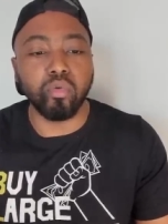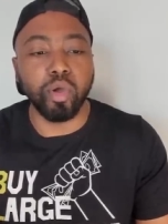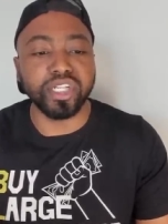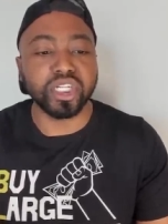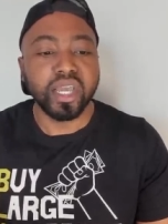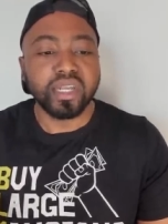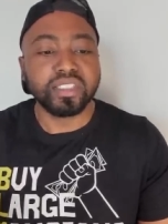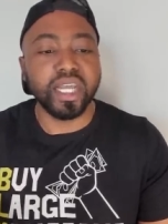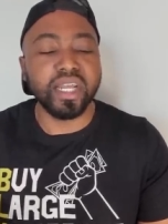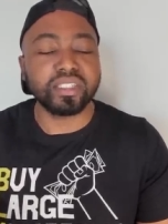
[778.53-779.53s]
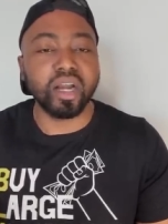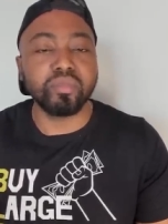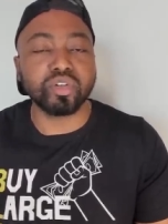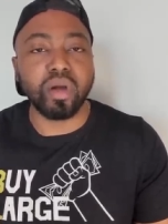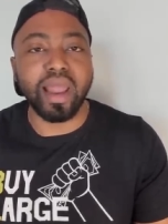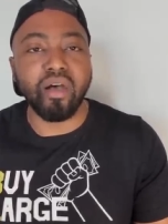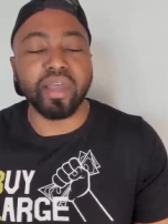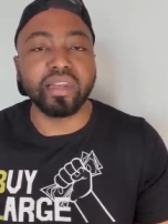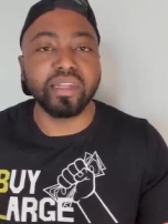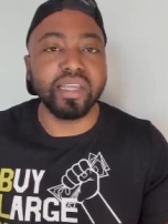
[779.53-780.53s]
which then turns around
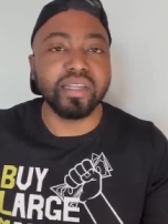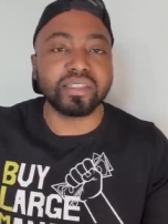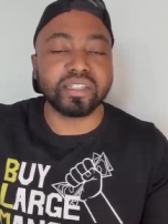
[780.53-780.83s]
and leads